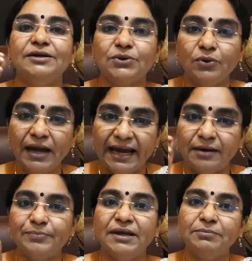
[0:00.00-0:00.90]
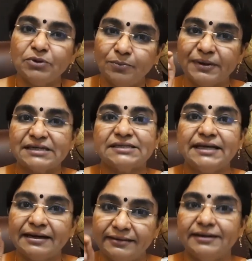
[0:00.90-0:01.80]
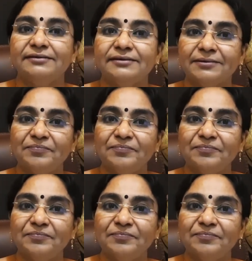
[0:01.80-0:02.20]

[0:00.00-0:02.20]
to help them to brush their teeth.